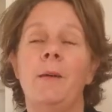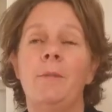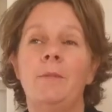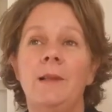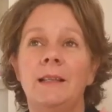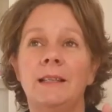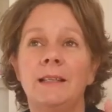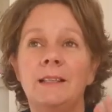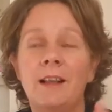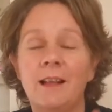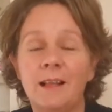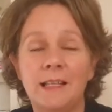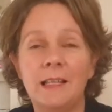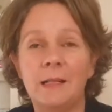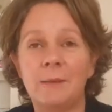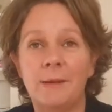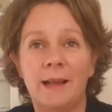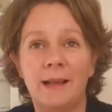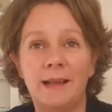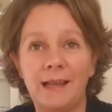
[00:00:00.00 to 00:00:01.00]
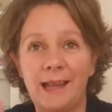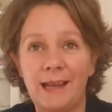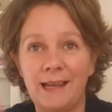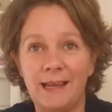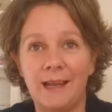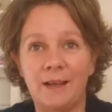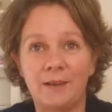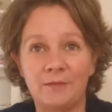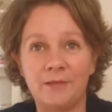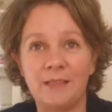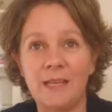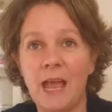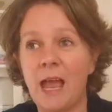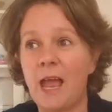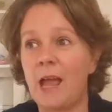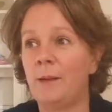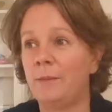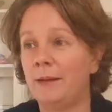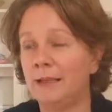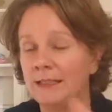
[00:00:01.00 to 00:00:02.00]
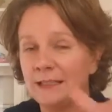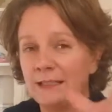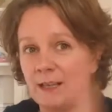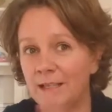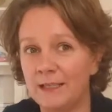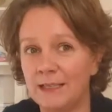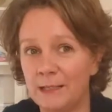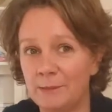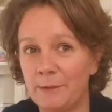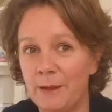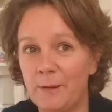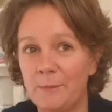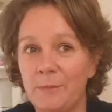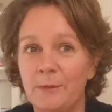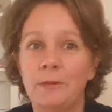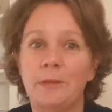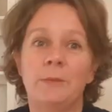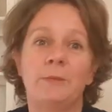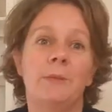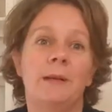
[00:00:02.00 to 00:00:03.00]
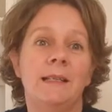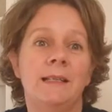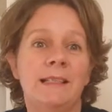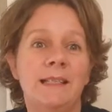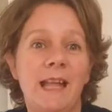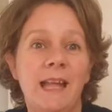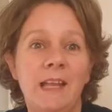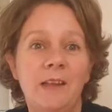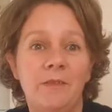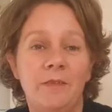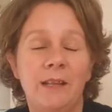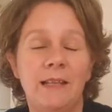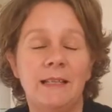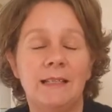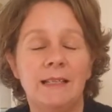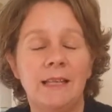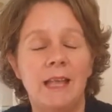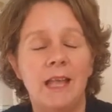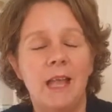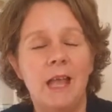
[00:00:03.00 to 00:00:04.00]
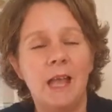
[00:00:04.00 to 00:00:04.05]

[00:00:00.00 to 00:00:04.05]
I'm excited about getting out of debt. I'm excited about building my savings.